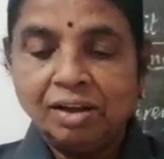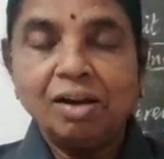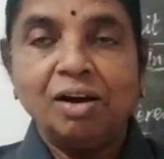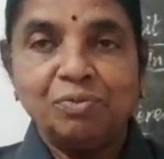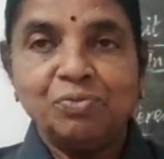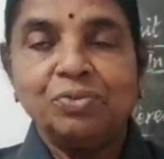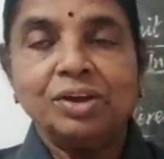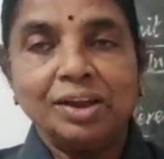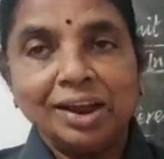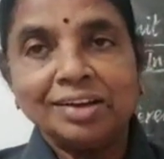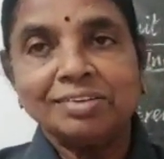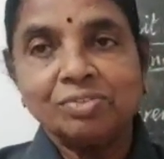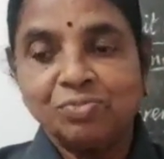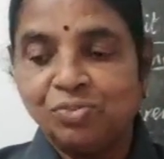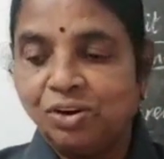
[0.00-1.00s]
of
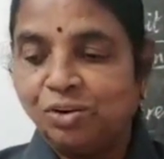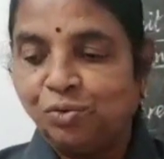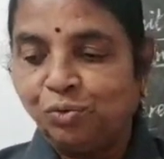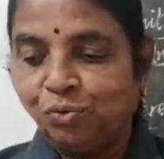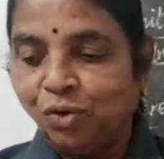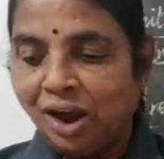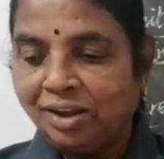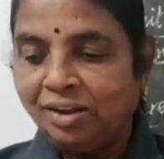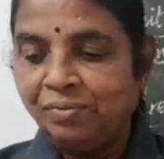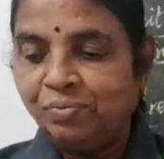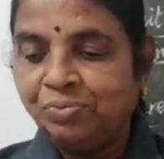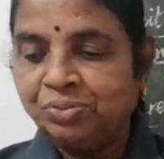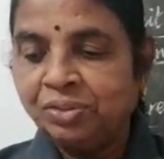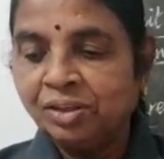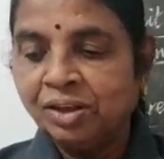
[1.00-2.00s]
x for y
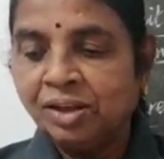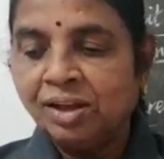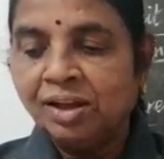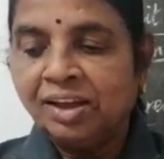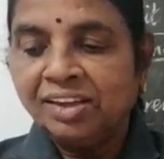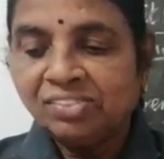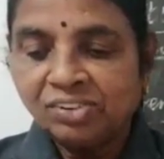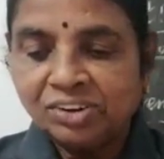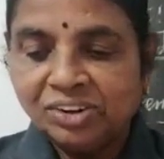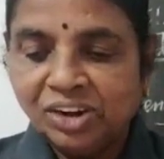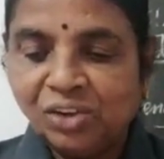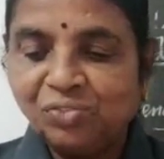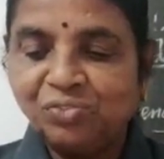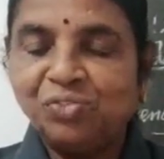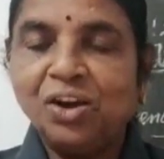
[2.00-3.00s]
is
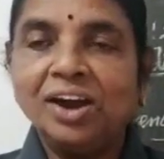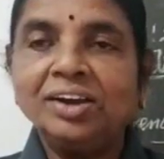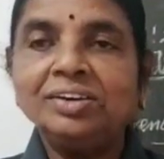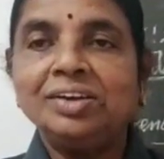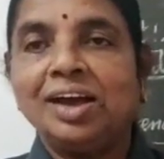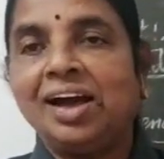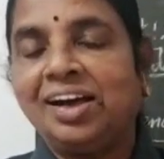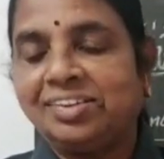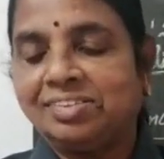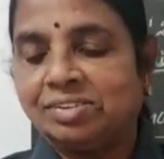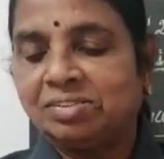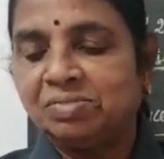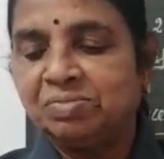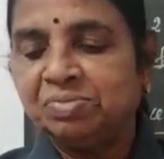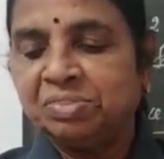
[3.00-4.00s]
defined
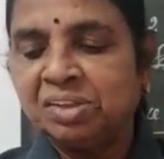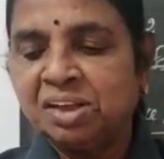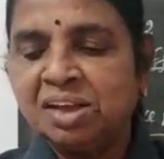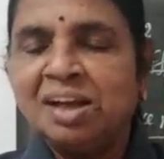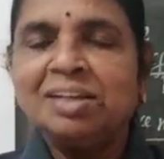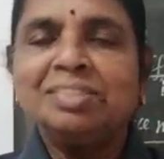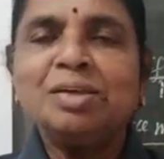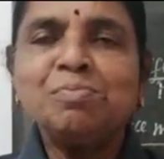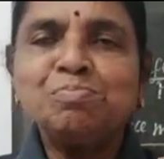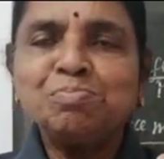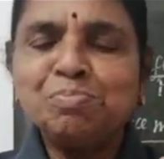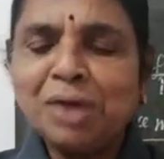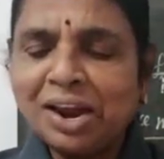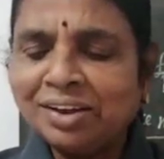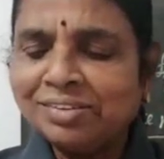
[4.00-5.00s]
as the
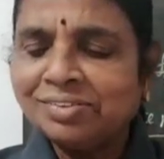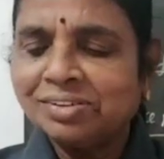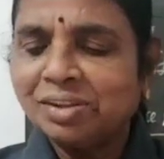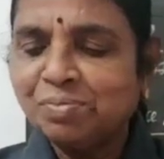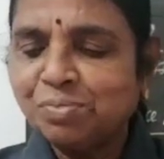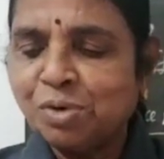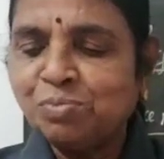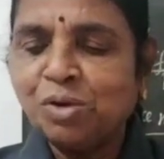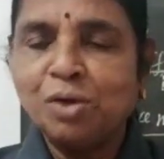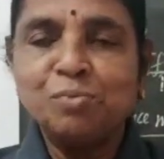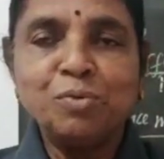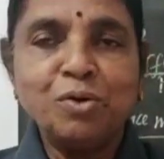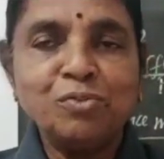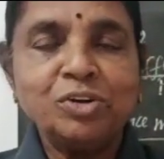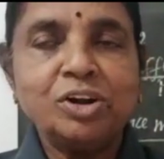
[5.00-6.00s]
maximum
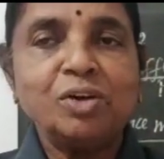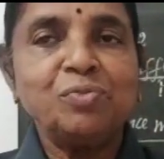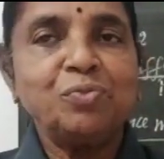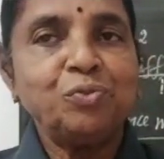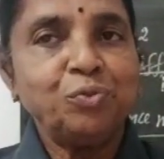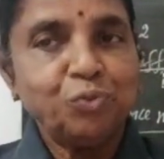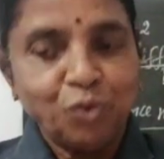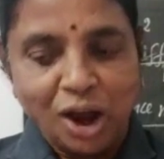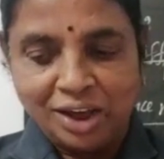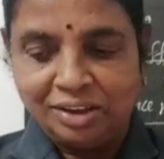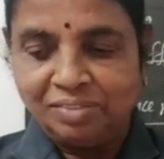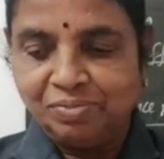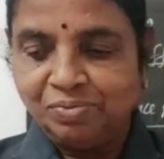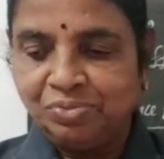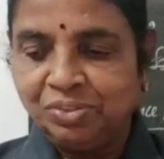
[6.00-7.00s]
amount of
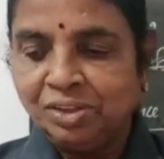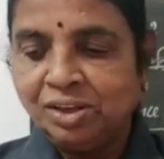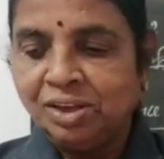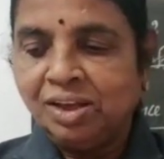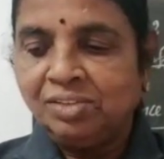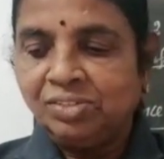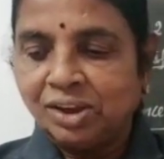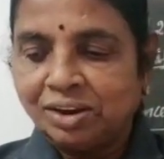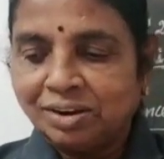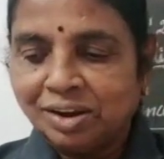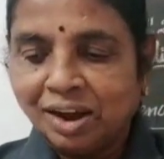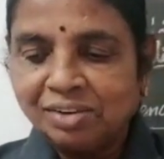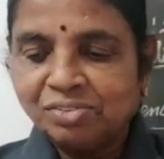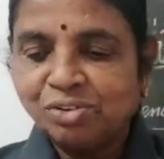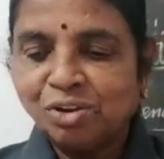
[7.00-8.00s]
y the
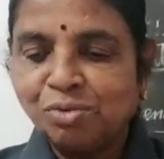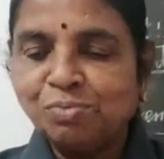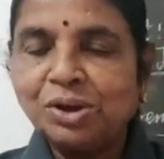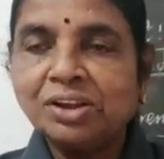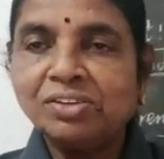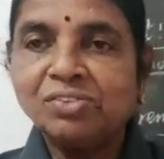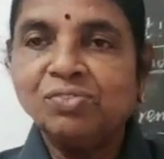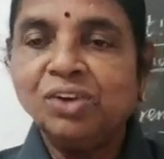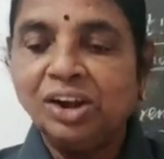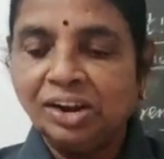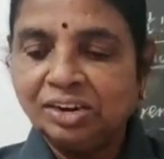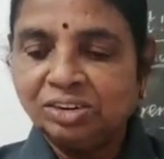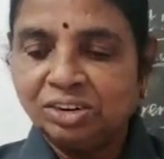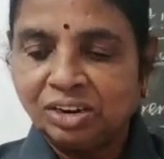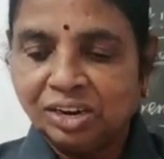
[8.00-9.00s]
consumer is
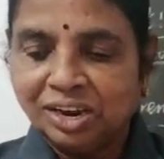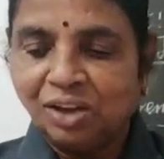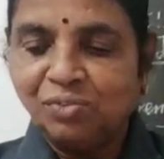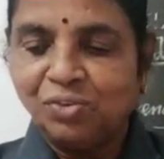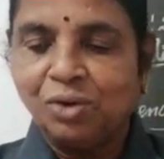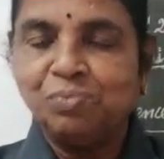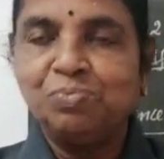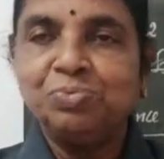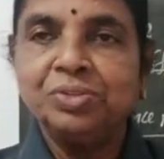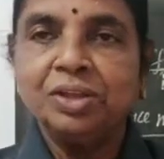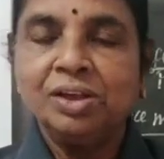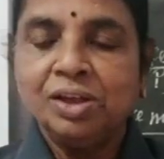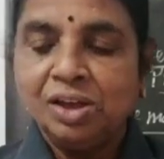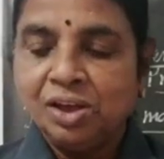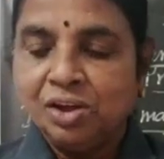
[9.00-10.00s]
willing to give up
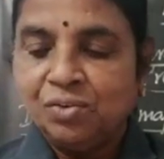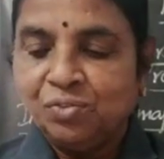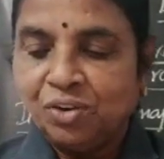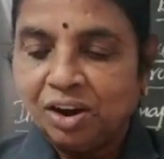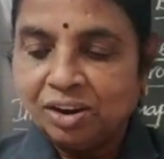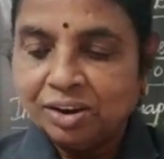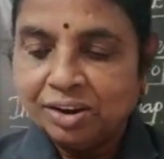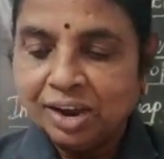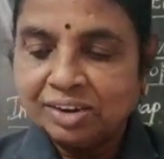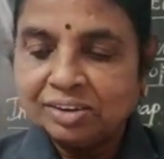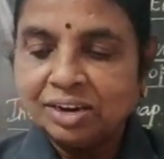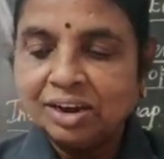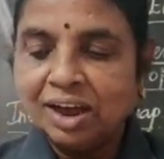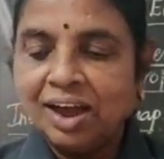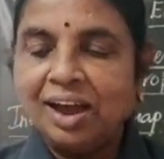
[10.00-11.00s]
for
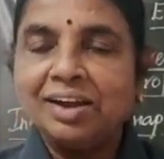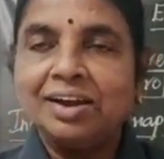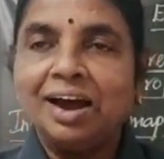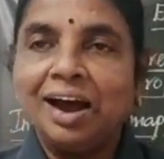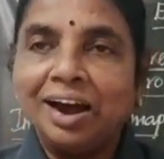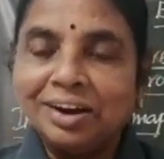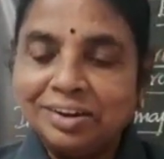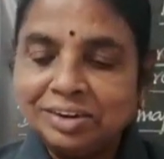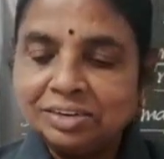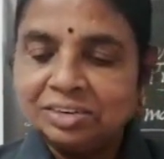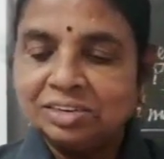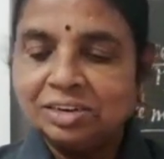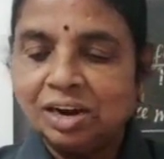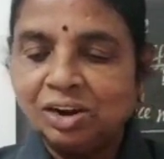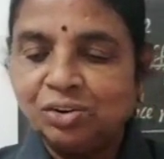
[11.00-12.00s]
getting an
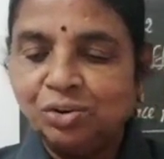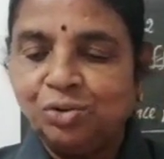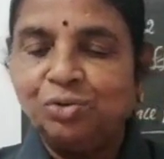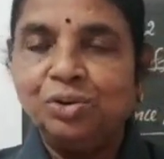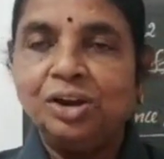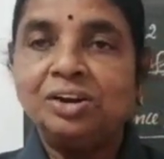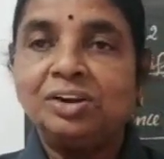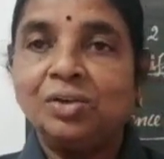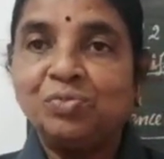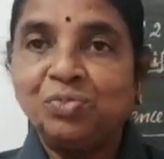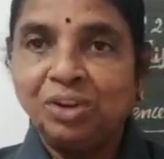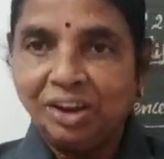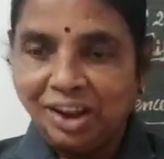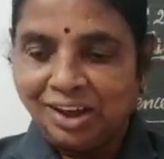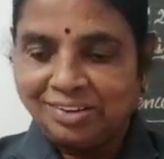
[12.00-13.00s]
additional unit of
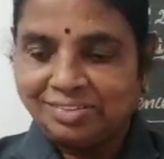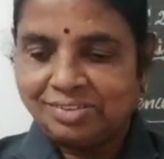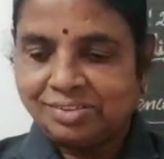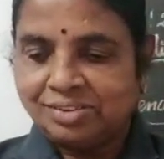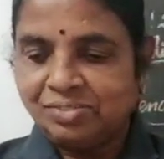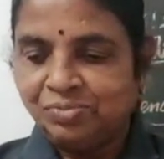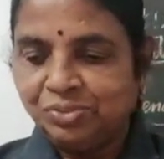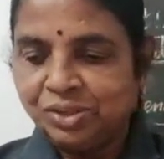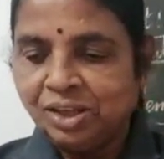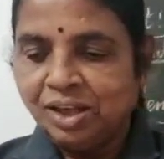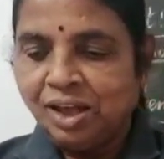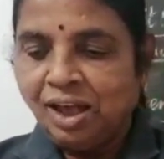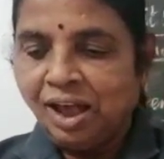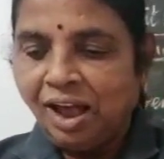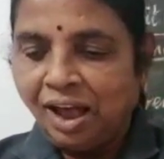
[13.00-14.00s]
x
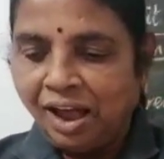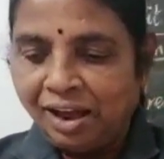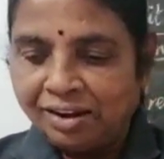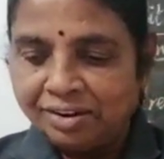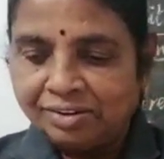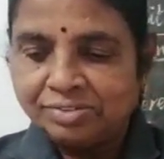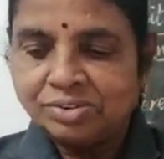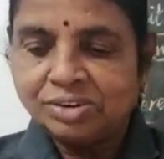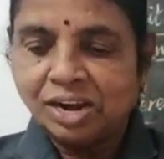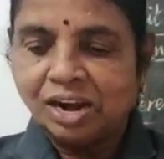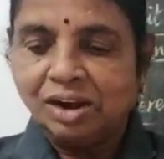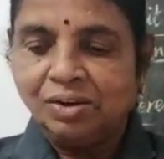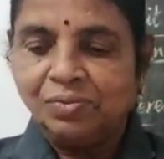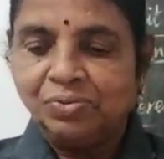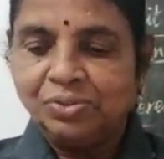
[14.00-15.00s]
and
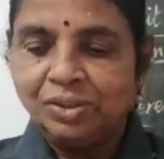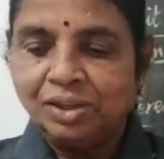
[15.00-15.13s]
still